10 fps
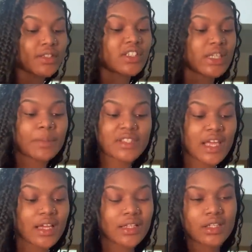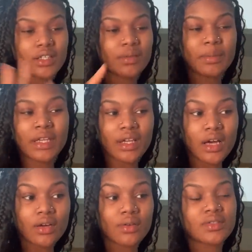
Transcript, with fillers: The shipping take a little bit long,